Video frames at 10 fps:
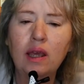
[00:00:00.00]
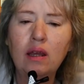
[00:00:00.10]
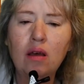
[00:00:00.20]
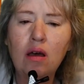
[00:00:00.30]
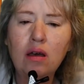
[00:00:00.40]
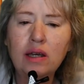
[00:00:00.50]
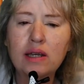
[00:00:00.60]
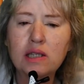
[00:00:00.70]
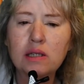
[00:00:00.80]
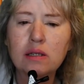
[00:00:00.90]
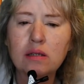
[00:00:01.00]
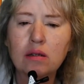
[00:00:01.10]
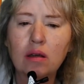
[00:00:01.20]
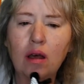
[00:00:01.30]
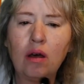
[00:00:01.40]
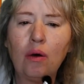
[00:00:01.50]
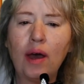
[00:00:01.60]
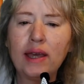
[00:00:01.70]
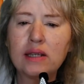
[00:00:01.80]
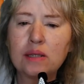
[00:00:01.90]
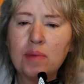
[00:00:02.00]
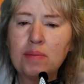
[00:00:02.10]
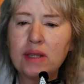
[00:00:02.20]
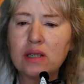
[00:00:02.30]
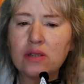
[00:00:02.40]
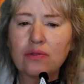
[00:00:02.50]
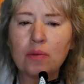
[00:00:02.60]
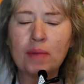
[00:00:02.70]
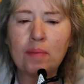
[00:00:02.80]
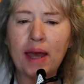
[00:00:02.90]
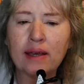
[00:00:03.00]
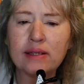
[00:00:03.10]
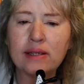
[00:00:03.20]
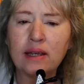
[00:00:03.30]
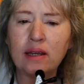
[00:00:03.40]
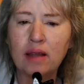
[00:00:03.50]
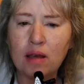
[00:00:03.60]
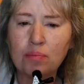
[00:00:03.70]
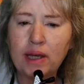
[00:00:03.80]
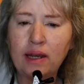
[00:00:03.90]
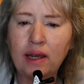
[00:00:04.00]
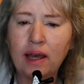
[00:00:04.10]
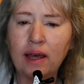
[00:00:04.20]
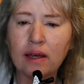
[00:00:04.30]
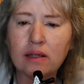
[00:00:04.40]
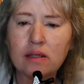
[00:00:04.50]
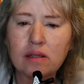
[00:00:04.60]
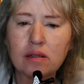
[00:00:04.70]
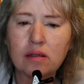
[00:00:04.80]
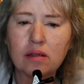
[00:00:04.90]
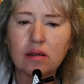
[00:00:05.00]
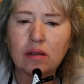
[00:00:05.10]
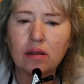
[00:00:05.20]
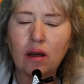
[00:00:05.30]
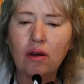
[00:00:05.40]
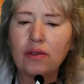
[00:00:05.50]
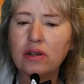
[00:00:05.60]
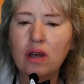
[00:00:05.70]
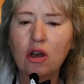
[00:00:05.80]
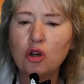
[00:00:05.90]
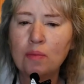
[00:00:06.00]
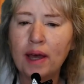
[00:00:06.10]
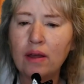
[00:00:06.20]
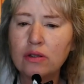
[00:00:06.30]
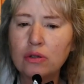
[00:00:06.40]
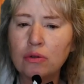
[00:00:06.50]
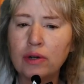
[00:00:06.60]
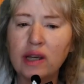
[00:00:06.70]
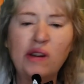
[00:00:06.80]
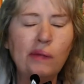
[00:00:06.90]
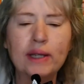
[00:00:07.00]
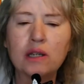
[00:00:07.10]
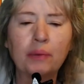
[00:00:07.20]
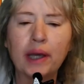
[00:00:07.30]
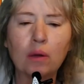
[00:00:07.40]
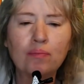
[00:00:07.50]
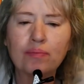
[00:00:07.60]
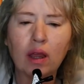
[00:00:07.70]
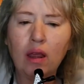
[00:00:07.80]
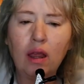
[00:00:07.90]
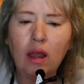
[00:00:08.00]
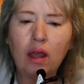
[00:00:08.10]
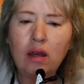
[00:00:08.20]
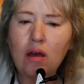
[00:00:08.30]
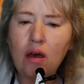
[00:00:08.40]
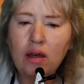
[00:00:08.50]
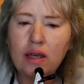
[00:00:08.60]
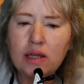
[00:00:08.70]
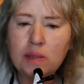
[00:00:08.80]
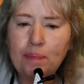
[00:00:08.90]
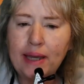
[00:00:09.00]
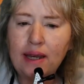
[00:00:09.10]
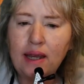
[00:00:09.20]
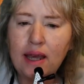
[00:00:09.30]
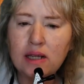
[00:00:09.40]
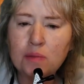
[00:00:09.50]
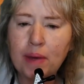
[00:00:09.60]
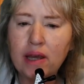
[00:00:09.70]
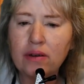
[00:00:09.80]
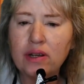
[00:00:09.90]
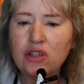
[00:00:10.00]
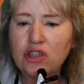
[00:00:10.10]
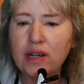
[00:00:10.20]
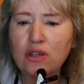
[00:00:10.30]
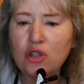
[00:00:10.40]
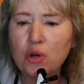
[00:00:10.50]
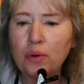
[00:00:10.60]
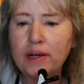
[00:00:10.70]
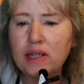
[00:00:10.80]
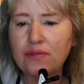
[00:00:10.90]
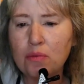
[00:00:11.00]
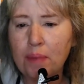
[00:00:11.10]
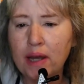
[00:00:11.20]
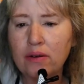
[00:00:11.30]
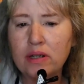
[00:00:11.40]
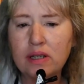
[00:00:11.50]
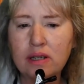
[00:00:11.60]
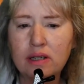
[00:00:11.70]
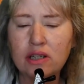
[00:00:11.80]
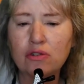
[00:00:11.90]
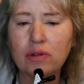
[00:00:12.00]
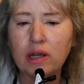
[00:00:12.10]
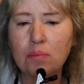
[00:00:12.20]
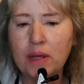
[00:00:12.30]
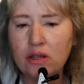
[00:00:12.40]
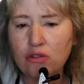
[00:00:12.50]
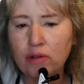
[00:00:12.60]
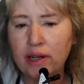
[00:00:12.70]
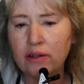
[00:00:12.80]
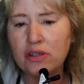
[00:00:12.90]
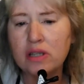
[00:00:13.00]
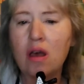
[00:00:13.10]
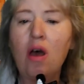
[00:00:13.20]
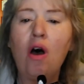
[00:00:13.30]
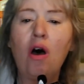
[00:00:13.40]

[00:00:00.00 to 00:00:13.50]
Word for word: in August. Oh, I guess maybe this is from the magazine that PDX or they're talking about story. Anyways, here we go. In August, PDX Parent shared stories from parents and district administrators